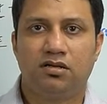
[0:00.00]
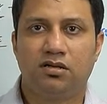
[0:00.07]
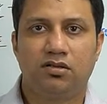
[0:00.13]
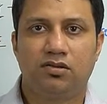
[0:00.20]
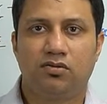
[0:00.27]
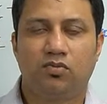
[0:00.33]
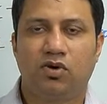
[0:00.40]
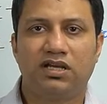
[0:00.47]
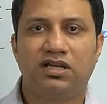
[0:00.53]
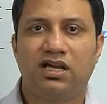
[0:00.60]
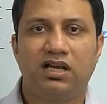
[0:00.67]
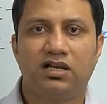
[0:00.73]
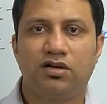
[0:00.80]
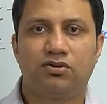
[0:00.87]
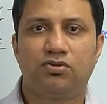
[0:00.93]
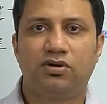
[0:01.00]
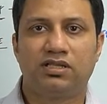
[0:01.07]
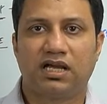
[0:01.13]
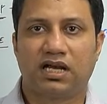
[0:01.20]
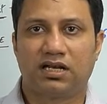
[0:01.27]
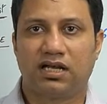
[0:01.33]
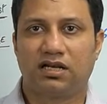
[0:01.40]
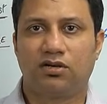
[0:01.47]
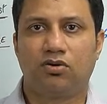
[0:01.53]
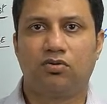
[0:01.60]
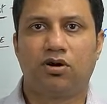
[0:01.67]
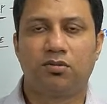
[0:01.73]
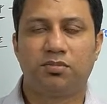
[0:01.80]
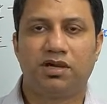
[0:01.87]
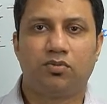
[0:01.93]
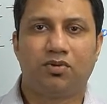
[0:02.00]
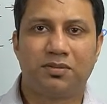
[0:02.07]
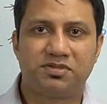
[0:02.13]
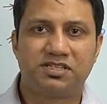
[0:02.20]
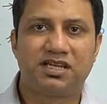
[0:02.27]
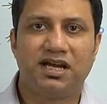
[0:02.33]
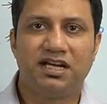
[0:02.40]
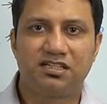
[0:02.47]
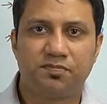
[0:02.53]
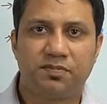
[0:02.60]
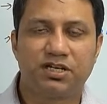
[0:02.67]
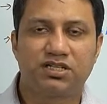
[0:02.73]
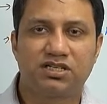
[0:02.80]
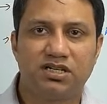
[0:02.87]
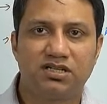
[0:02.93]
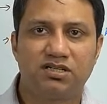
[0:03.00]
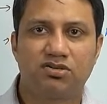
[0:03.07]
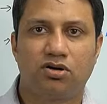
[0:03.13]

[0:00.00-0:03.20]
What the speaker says: Why the hell are you doing that? Like, do you want to be a website specialist,